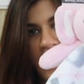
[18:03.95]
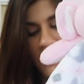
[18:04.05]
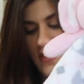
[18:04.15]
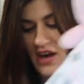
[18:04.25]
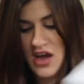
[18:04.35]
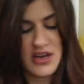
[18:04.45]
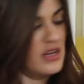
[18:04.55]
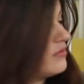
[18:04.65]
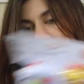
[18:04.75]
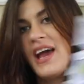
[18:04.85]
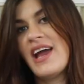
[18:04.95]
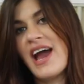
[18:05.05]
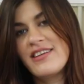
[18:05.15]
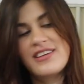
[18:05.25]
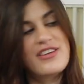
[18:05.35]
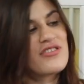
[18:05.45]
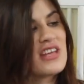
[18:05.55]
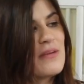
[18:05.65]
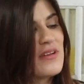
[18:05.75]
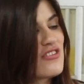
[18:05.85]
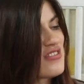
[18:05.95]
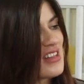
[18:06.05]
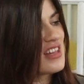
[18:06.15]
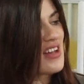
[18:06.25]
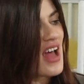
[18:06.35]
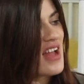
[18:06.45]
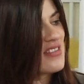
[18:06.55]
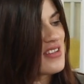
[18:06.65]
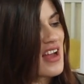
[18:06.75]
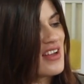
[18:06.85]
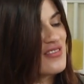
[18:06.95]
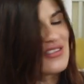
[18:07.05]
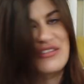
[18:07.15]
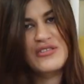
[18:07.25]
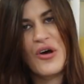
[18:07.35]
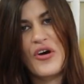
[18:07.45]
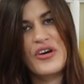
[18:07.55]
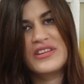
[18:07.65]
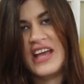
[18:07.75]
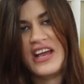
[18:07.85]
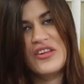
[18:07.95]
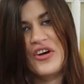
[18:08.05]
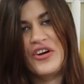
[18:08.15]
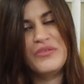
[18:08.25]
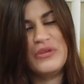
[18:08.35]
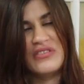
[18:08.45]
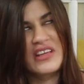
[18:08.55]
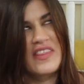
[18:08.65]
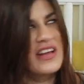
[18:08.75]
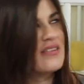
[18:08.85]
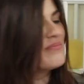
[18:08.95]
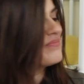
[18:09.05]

elephant on it. I accidentally just hit it, but it's just a little Einstein's song, take-along music thing.